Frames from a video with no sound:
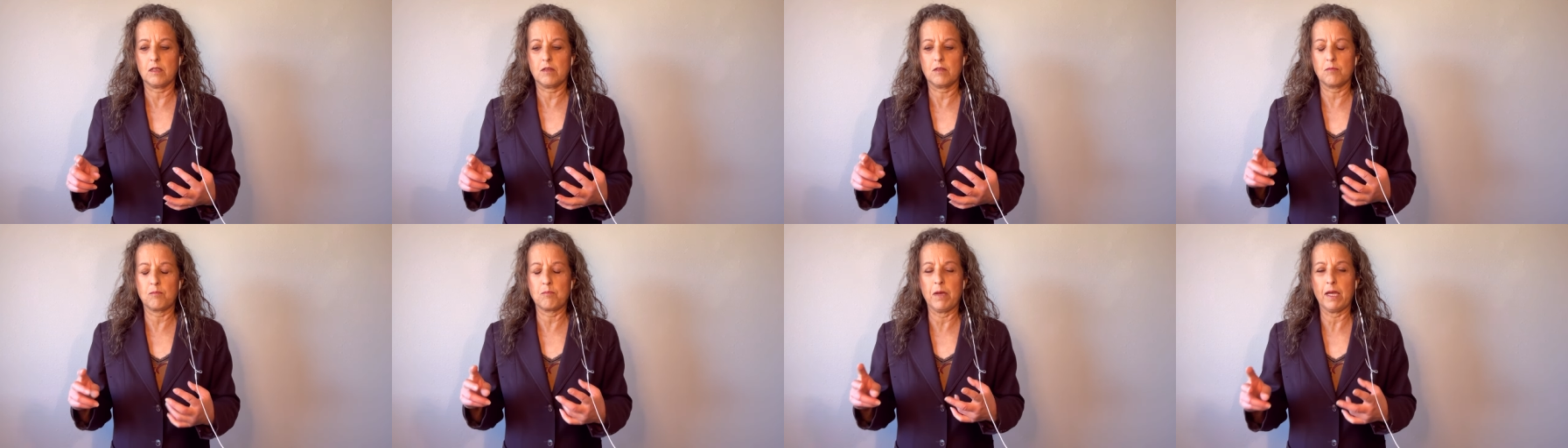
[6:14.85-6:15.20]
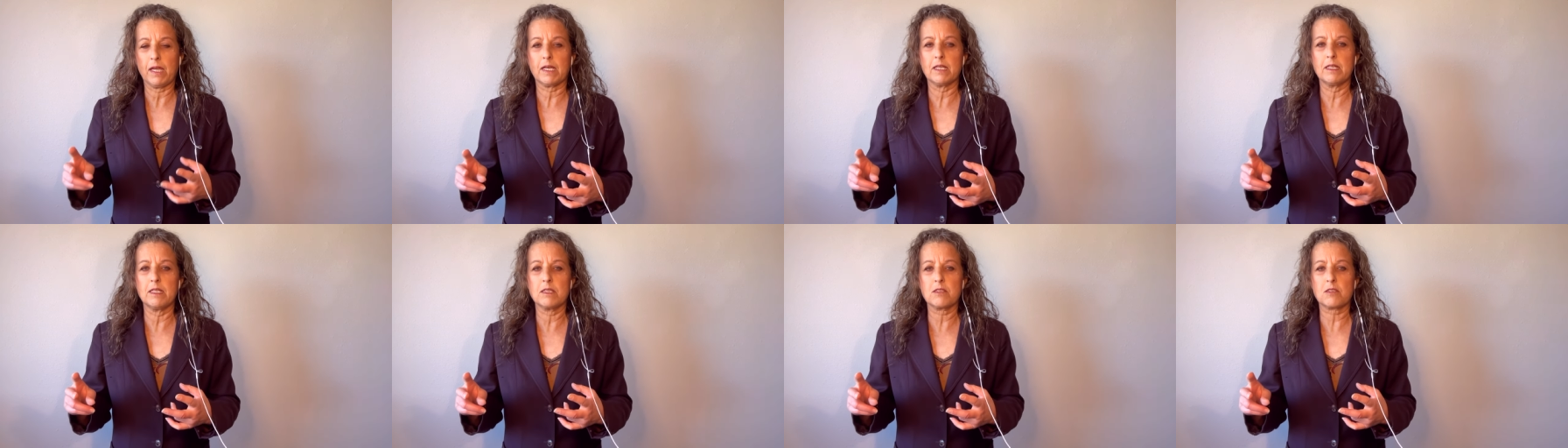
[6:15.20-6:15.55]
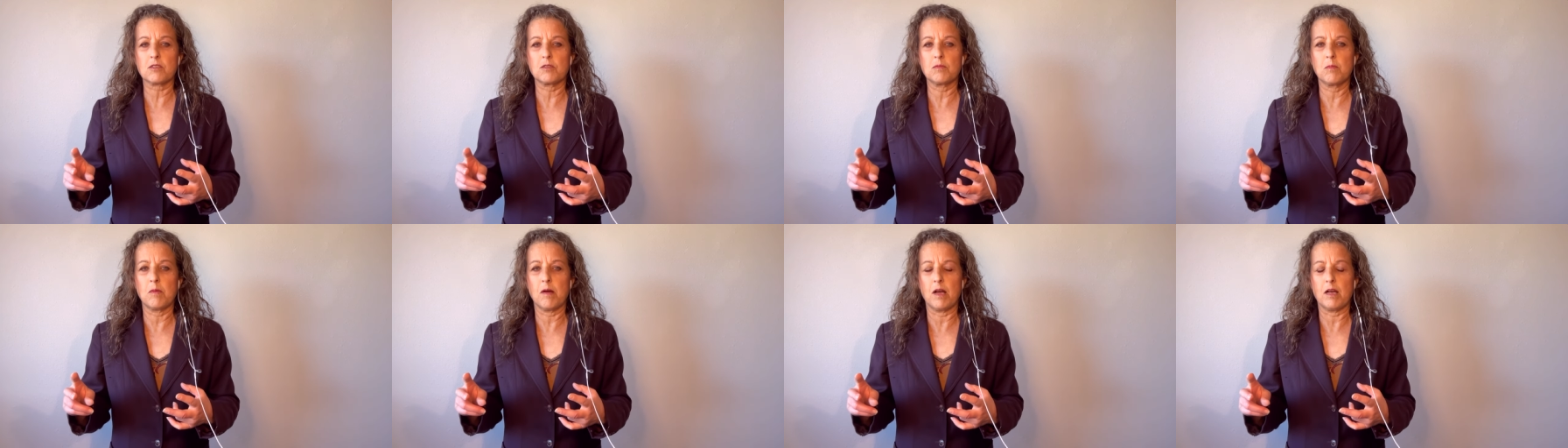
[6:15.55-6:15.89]

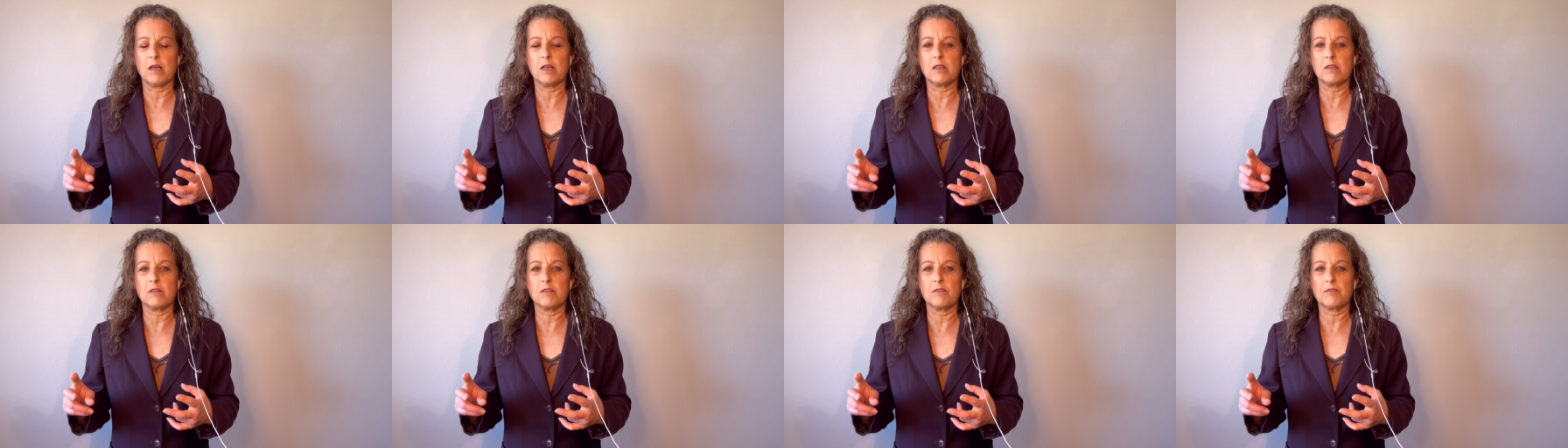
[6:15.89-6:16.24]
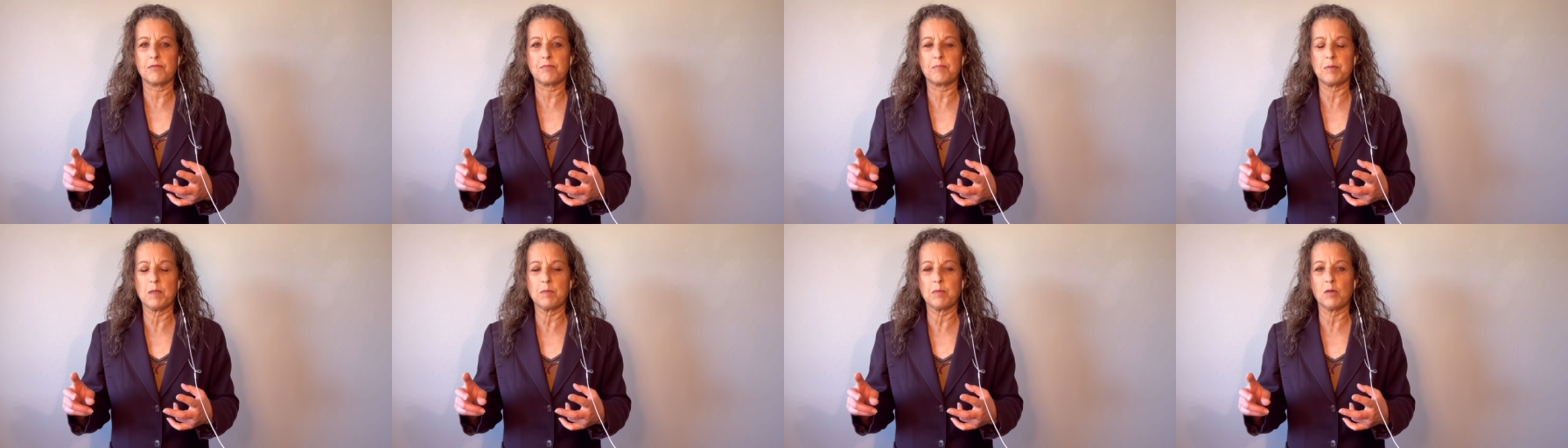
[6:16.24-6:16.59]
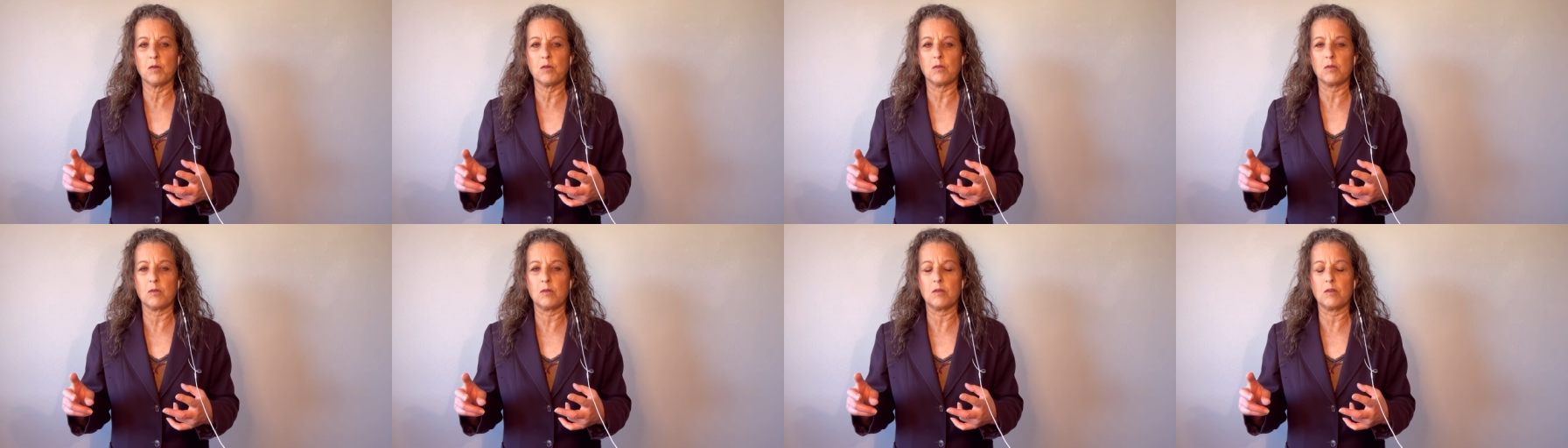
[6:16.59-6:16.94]
mechanism of
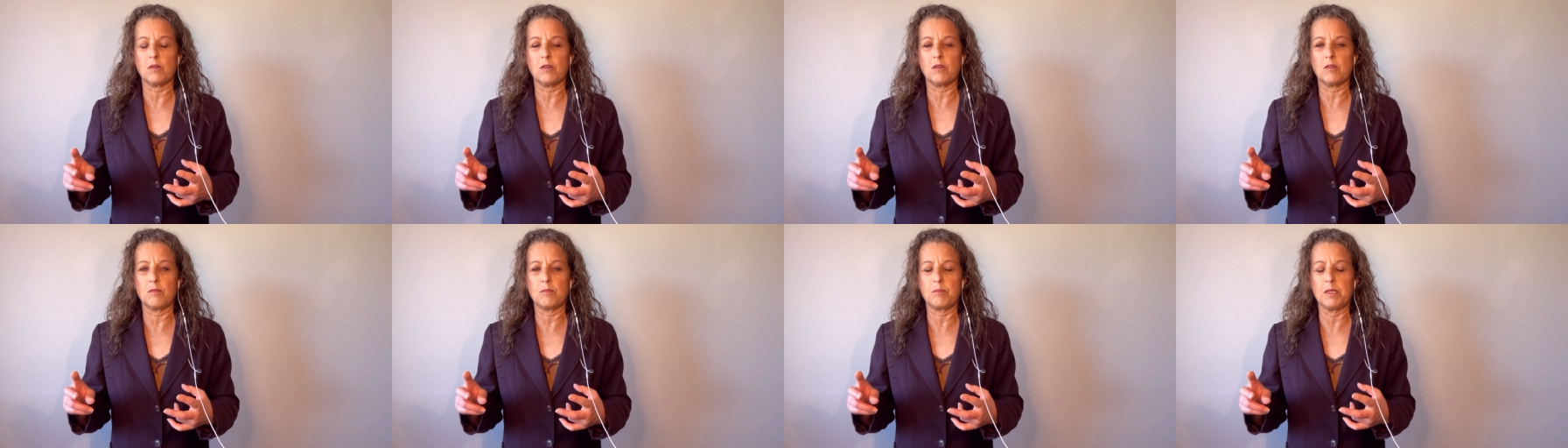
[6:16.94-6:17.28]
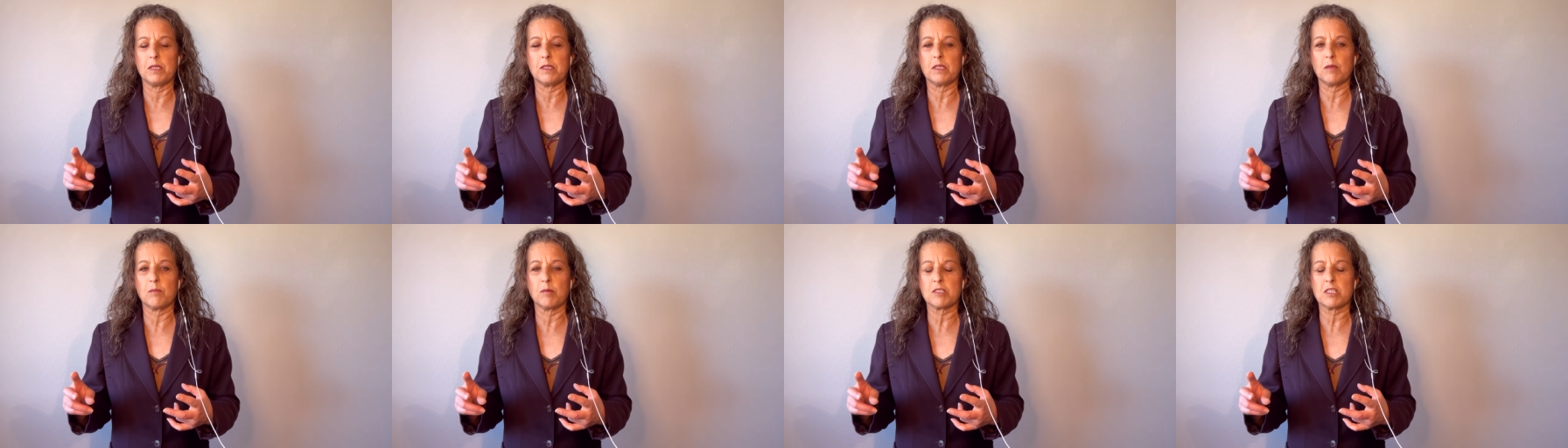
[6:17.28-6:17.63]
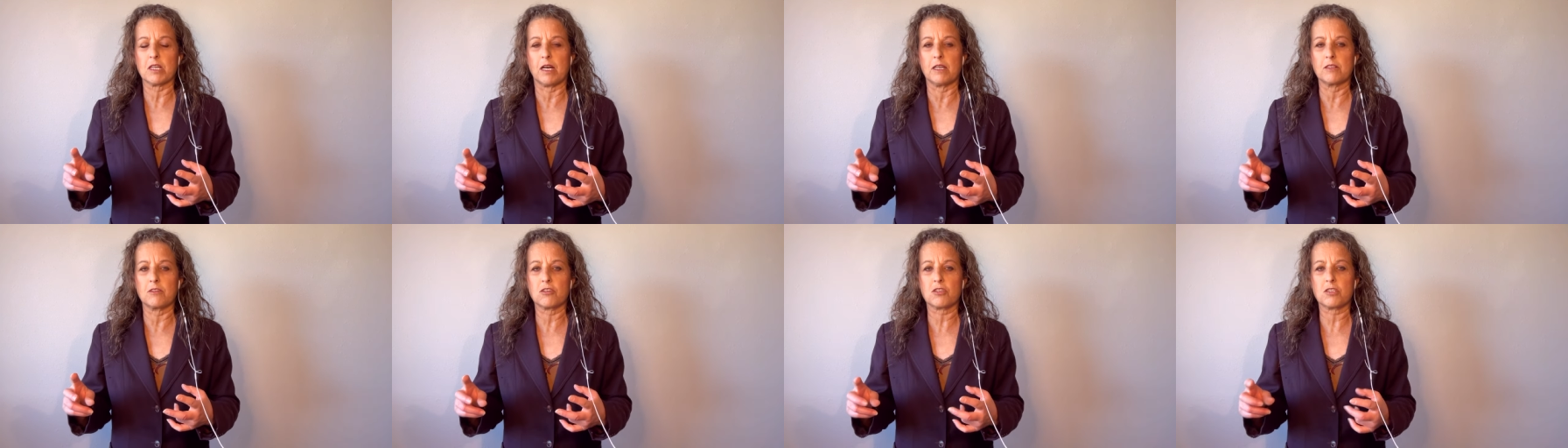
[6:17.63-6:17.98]
people being able to
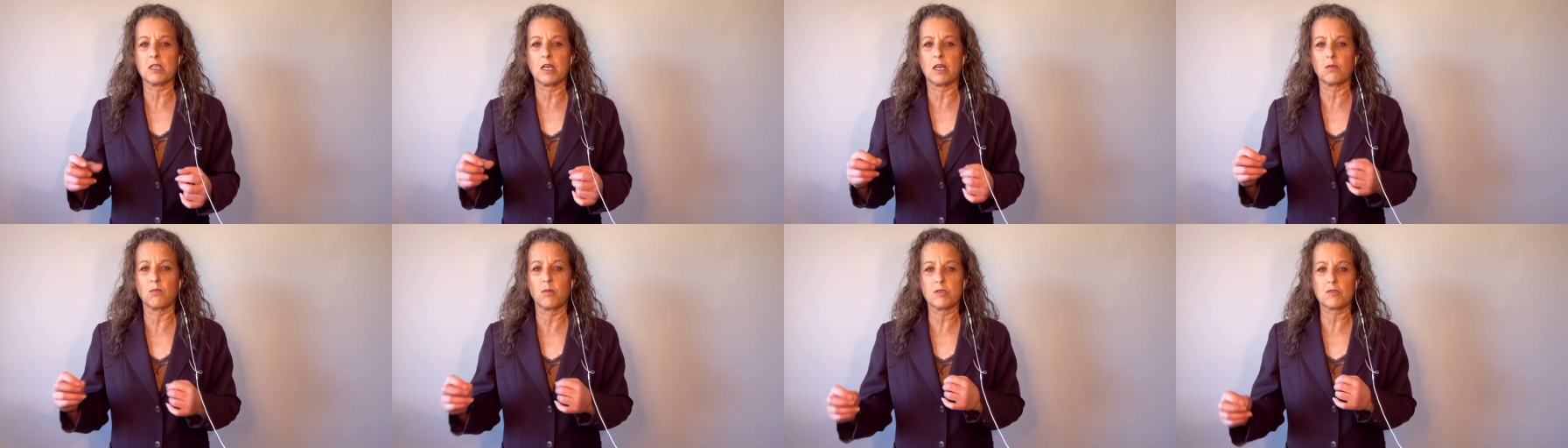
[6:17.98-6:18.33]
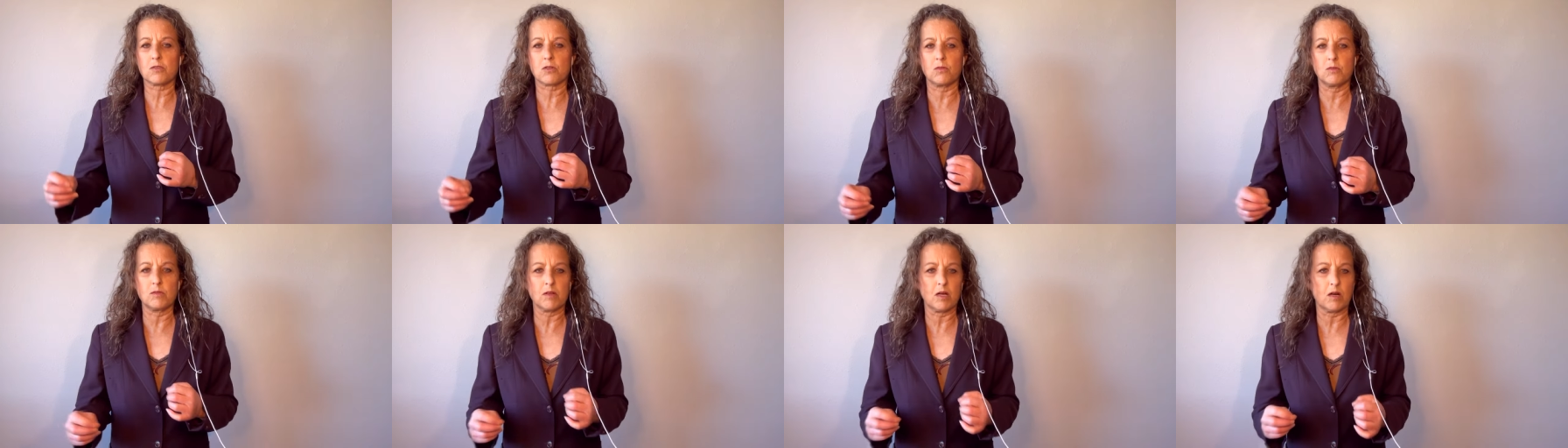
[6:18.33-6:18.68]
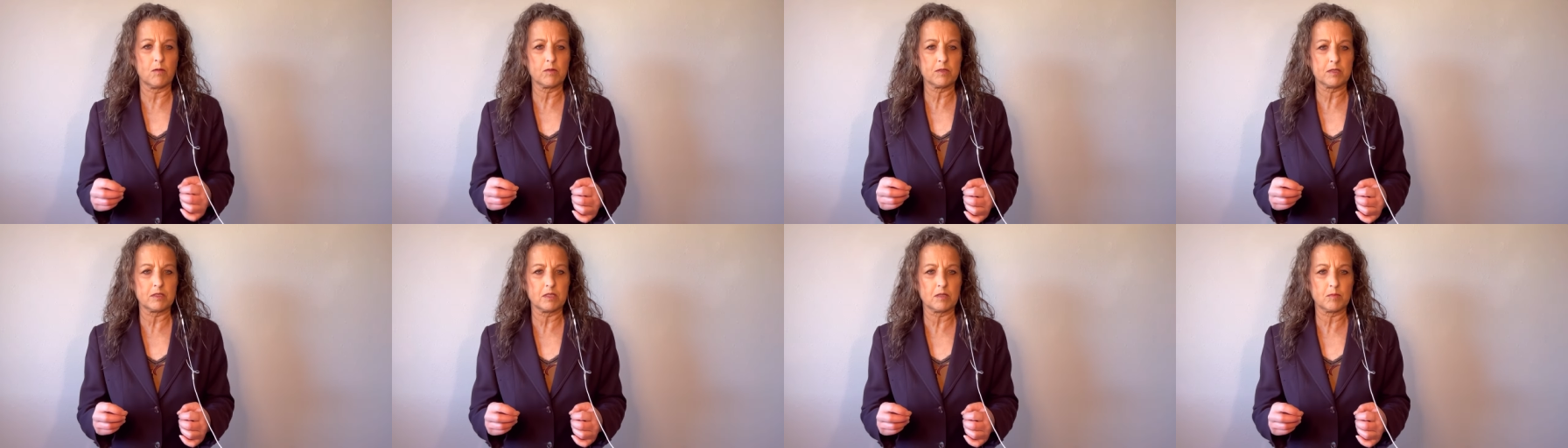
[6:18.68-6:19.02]
understand what's going on
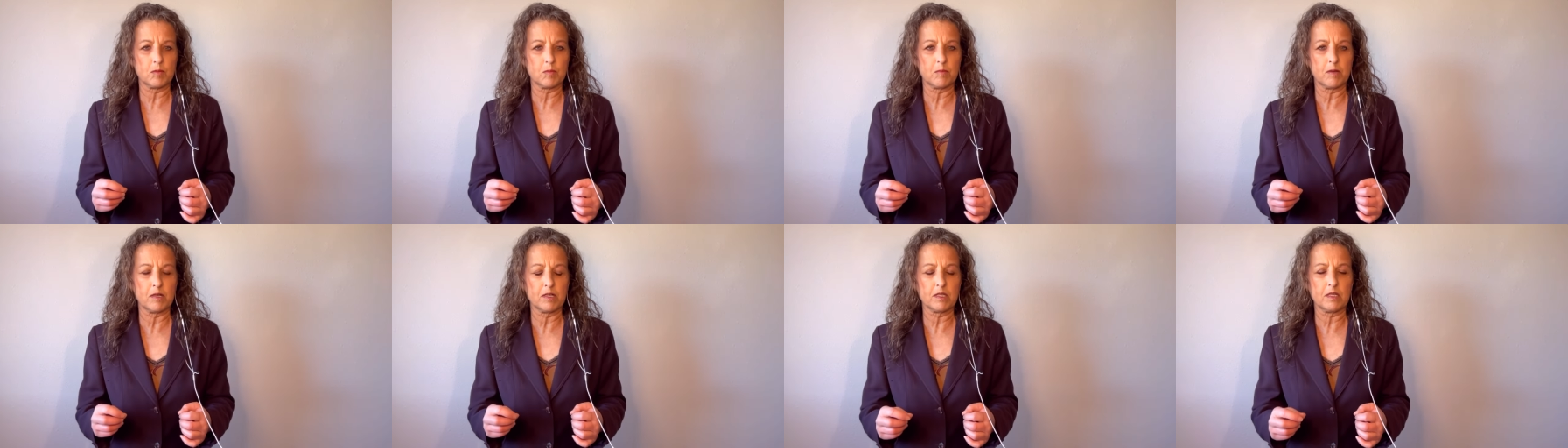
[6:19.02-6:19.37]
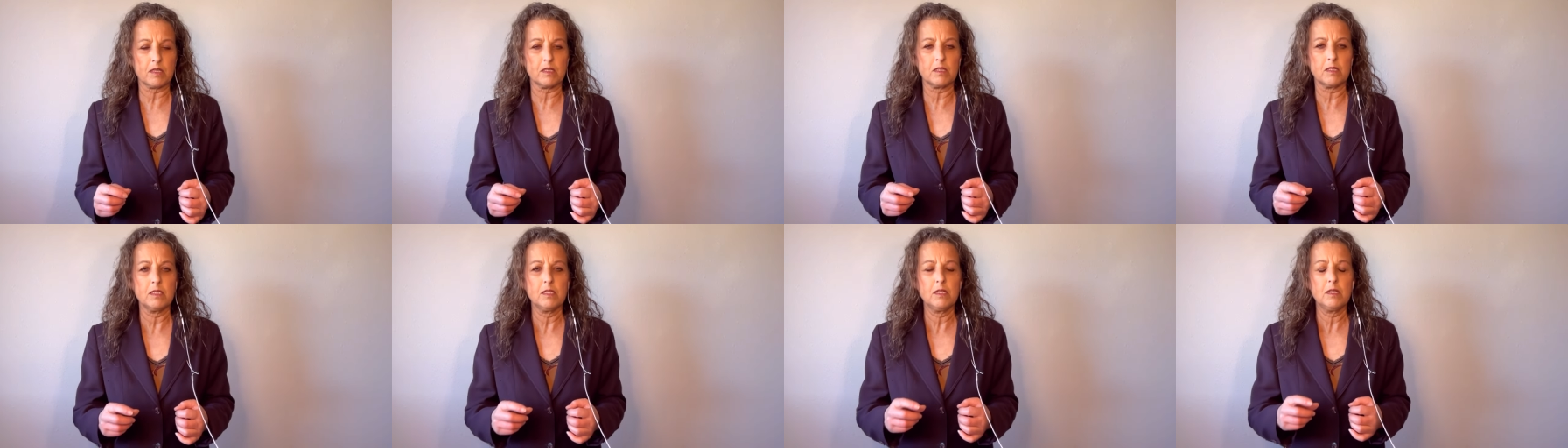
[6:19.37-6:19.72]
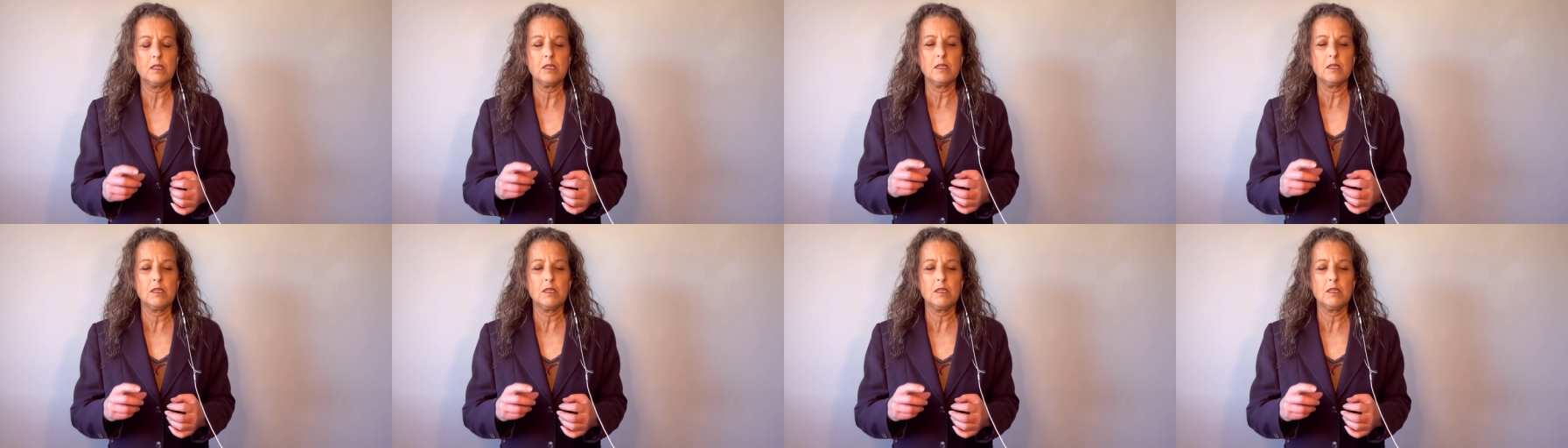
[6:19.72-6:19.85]
with the lumber market,